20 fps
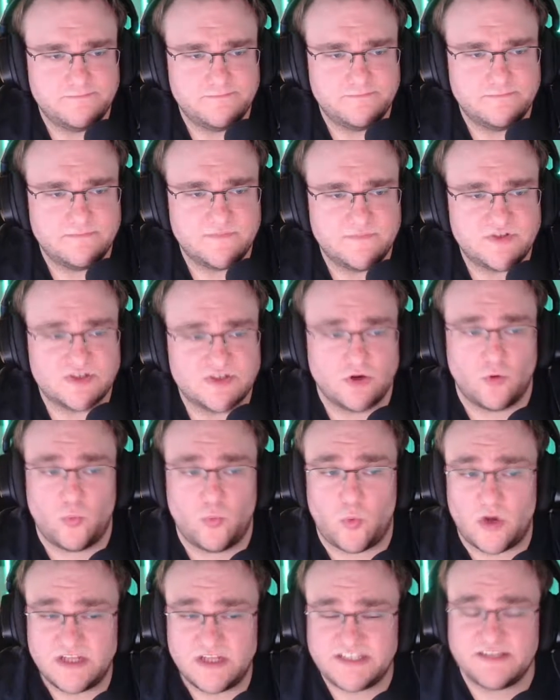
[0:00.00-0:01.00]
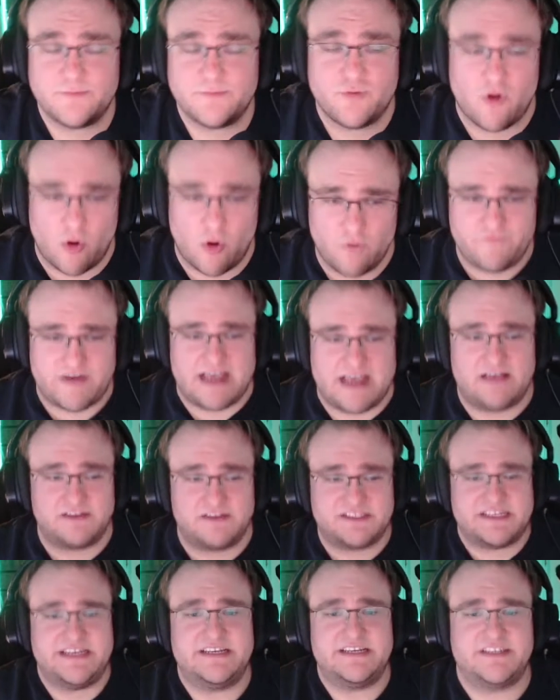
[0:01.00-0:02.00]
So once the profiles
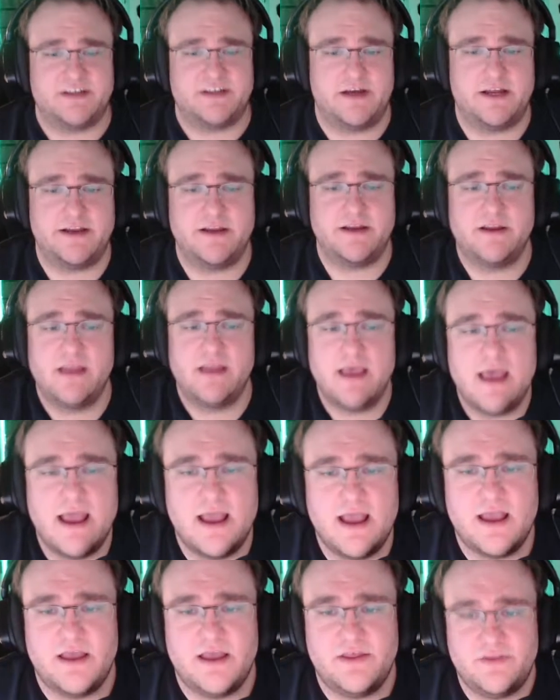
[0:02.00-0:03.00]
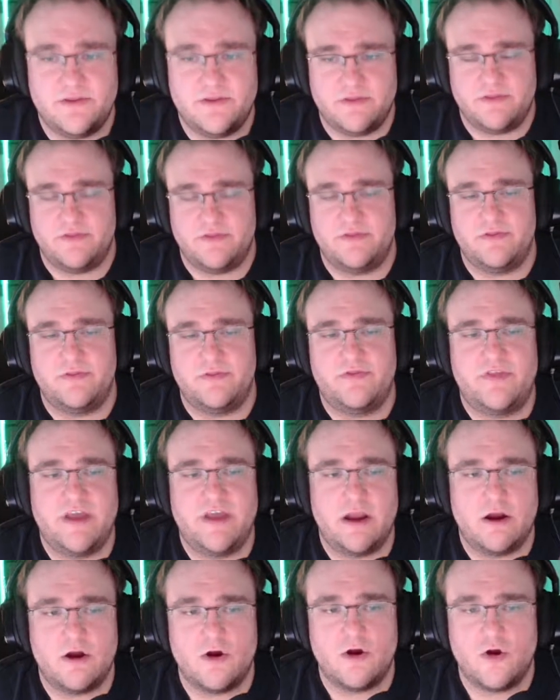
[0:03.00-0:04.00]
get done,
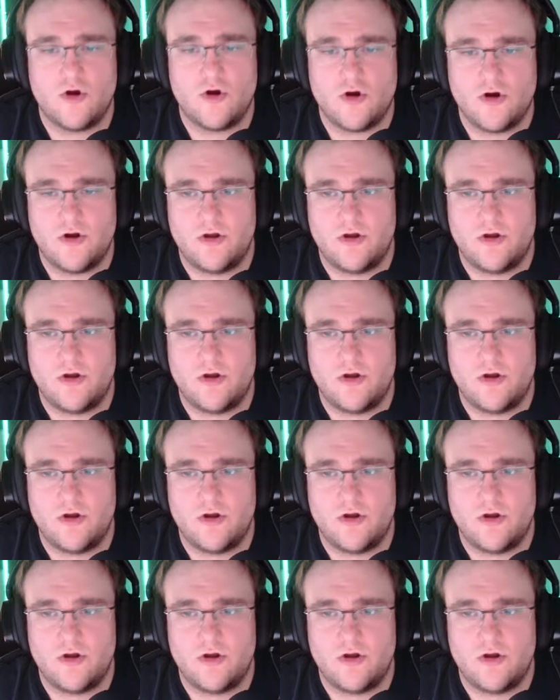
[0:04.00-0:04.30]
the